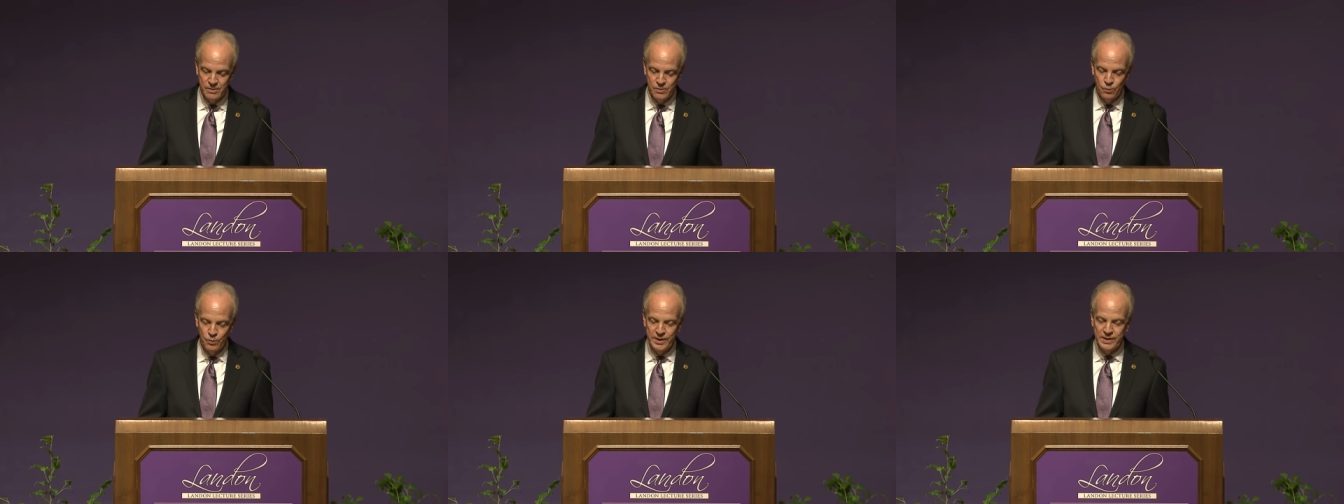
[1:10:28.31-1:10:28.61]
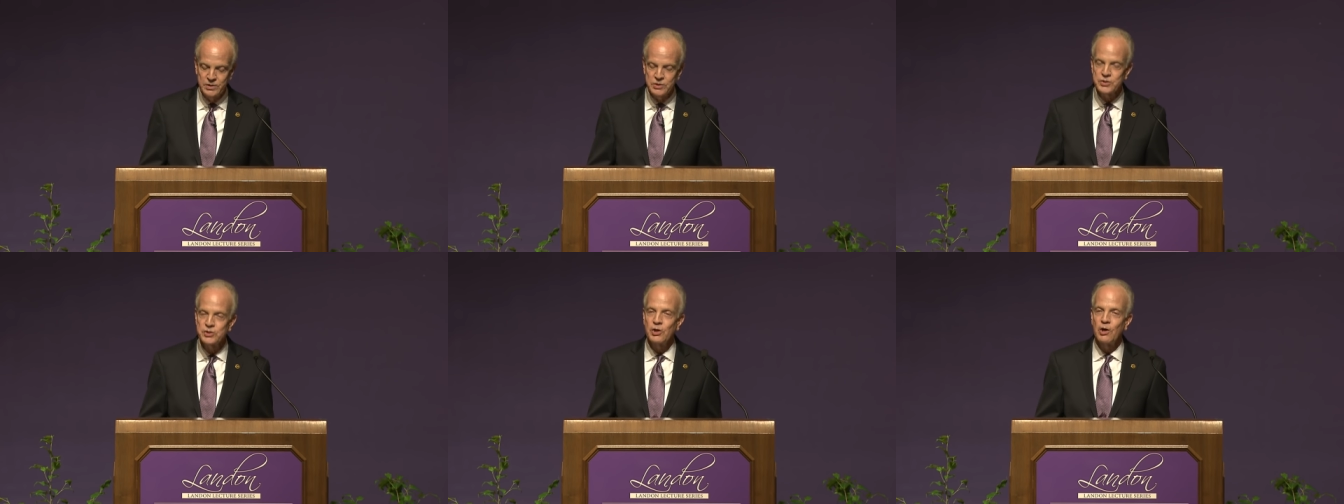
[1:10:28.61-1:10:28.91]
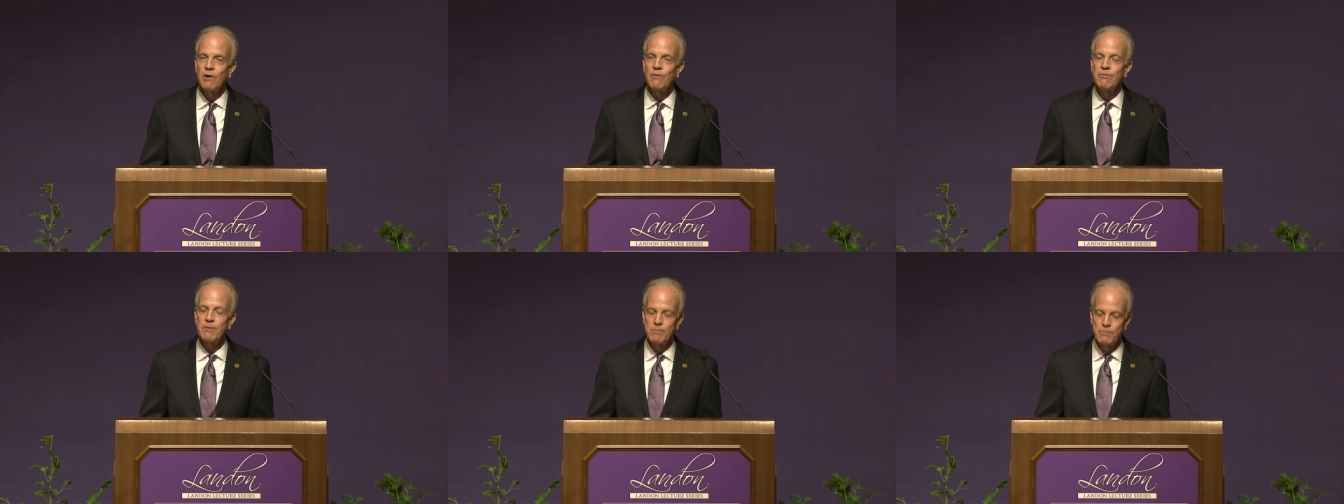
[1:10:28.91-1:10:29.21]
We can
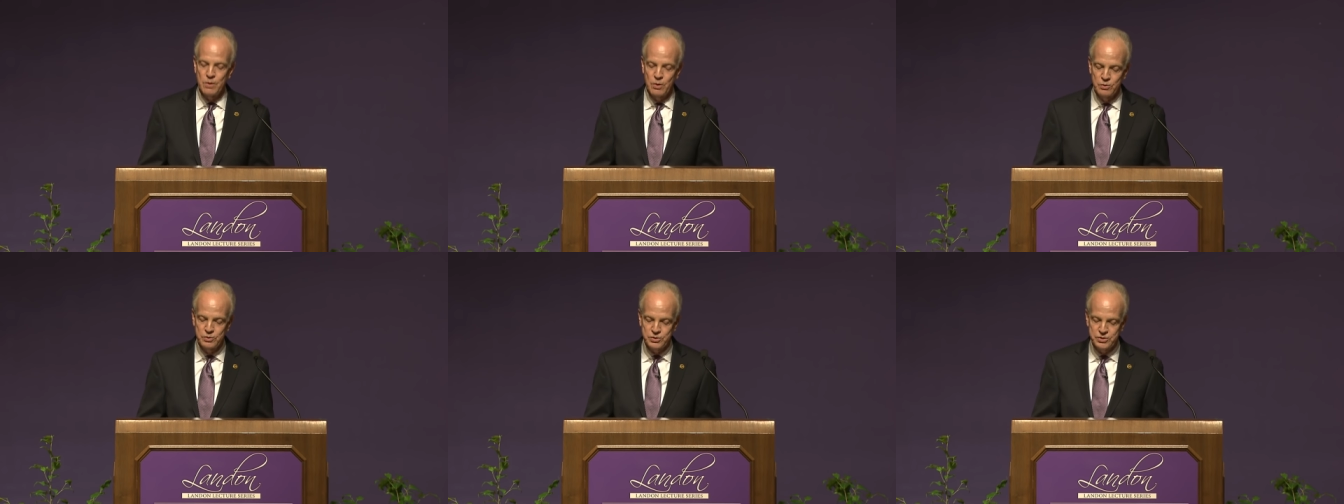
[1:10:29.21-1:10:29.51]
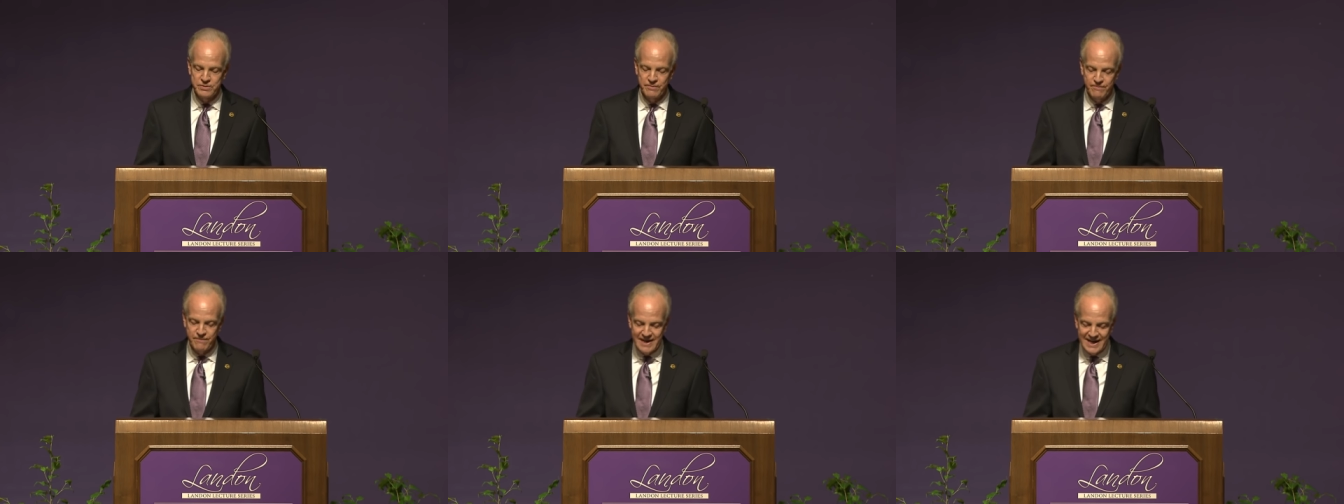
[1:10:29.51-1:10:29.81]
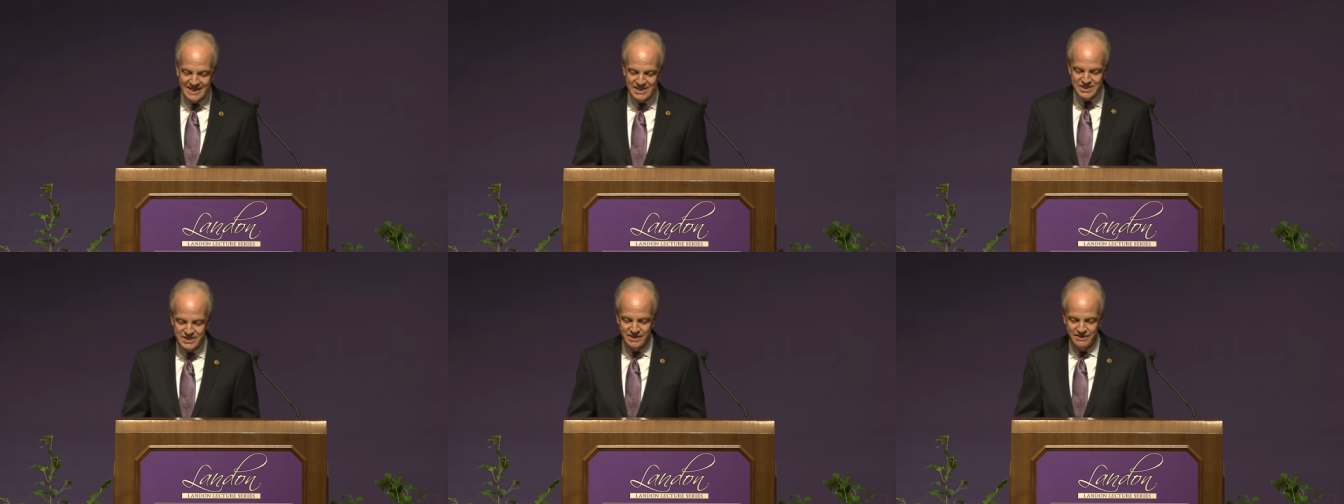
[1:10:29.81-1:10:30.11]
solve the most
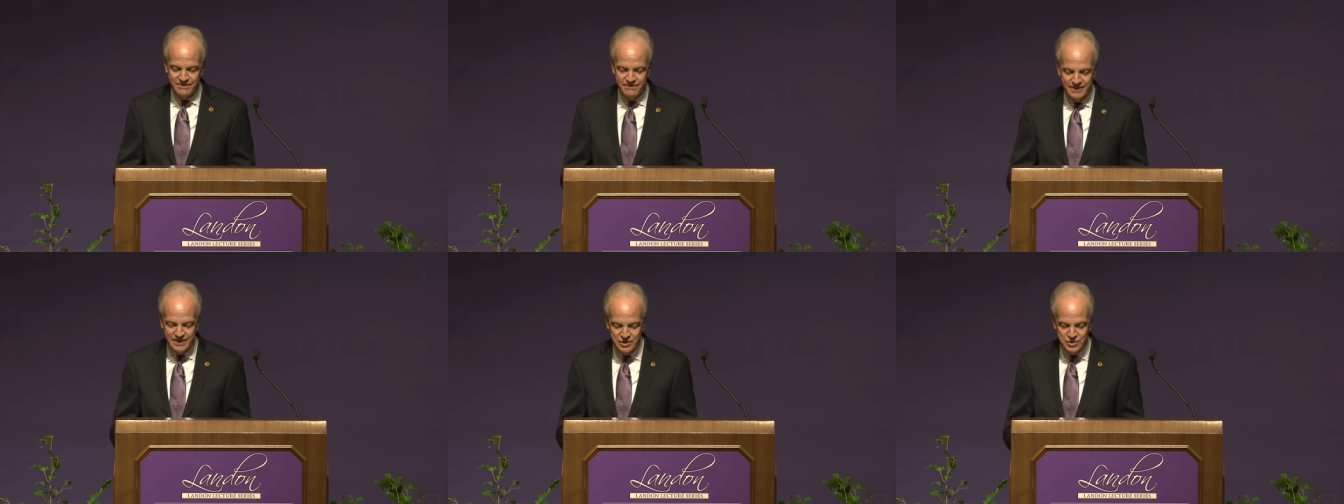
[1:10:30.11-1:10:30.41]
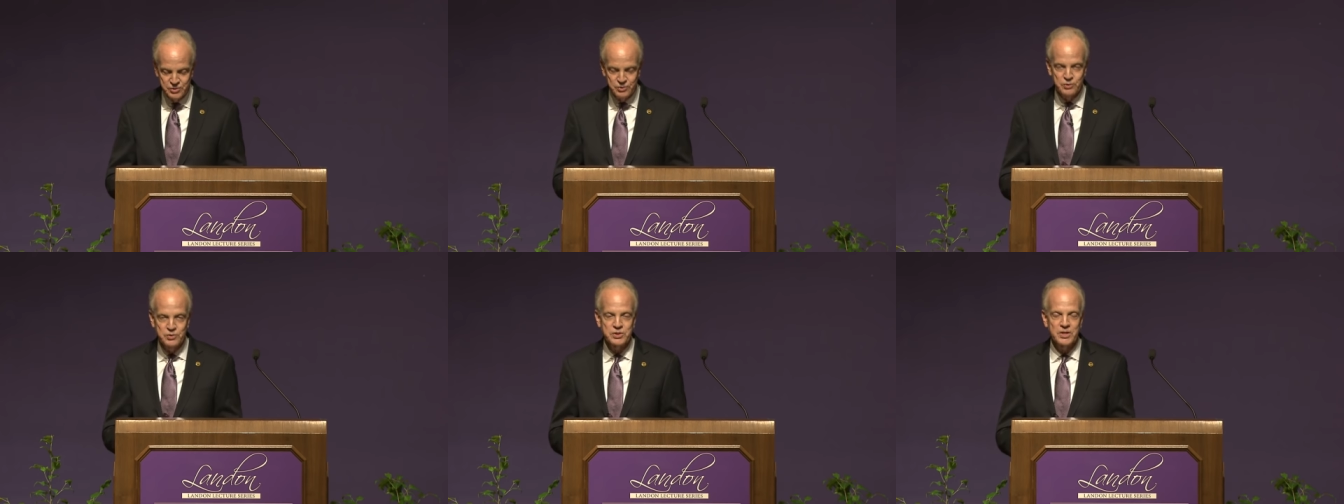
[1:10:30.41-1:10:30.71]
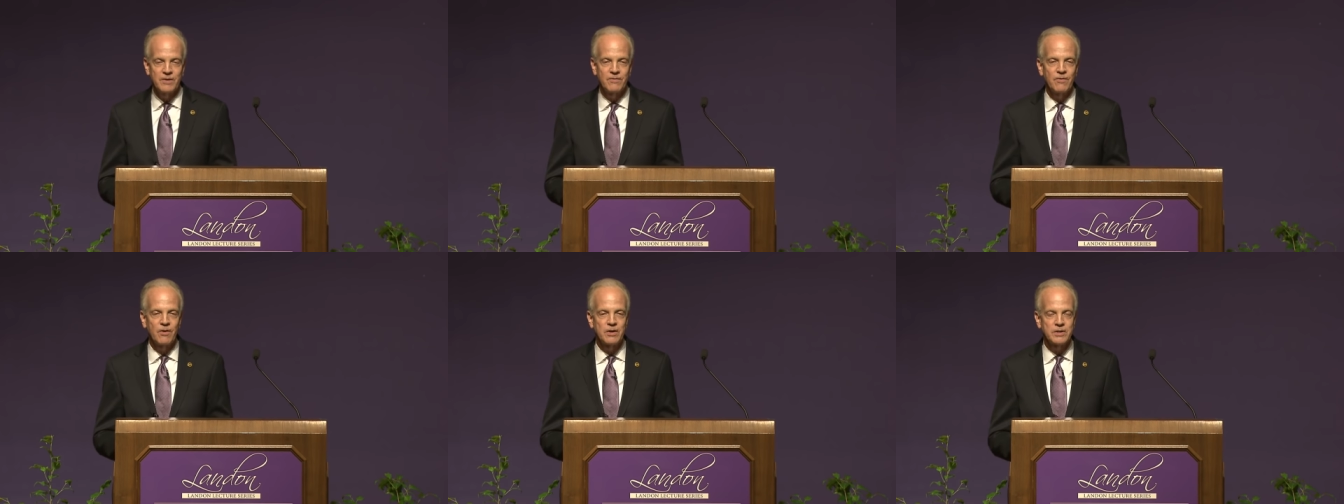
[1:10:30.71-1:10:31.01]
divisive issues
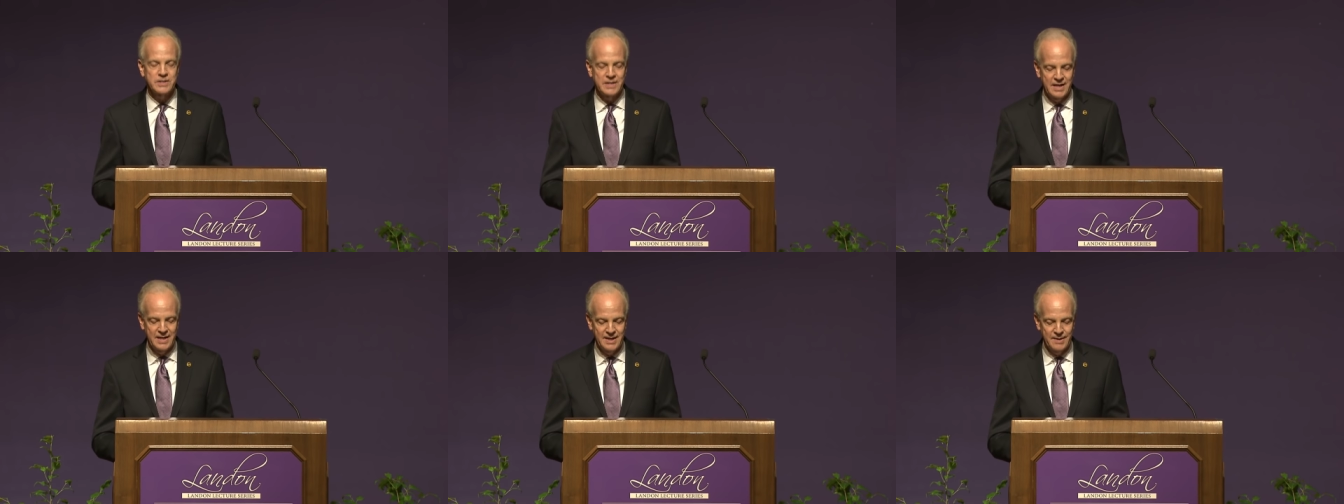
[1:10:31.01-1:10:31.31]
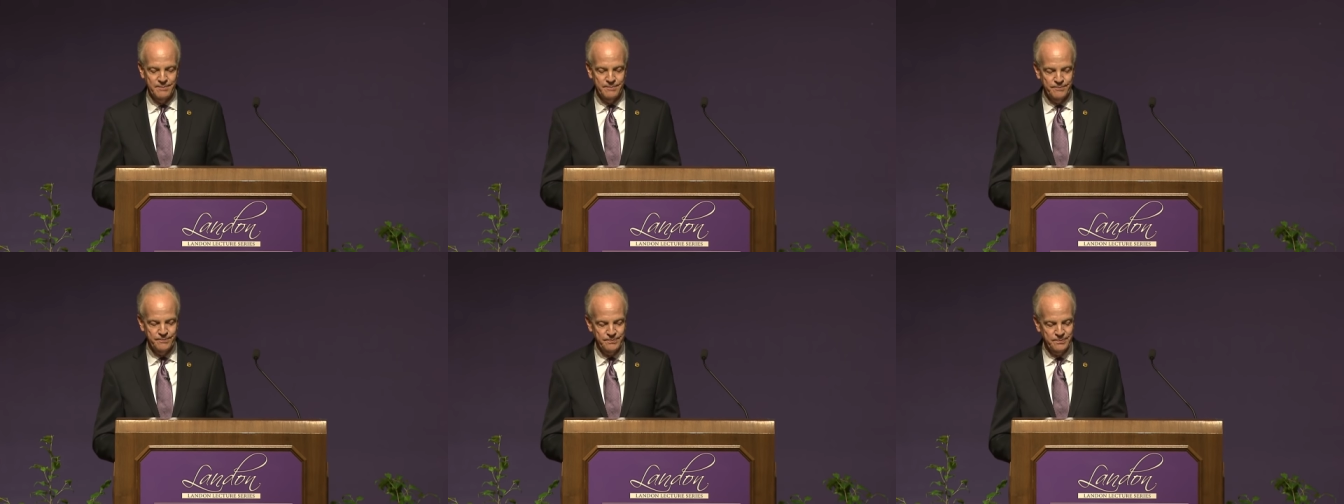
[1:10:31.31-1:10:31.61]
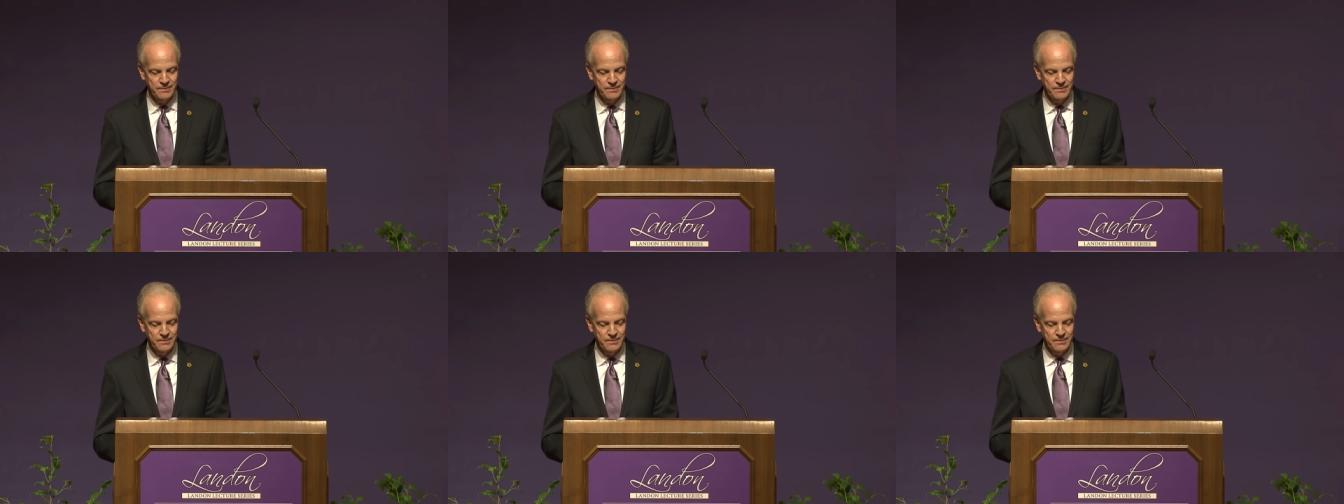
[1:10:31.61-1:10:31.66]
of our time.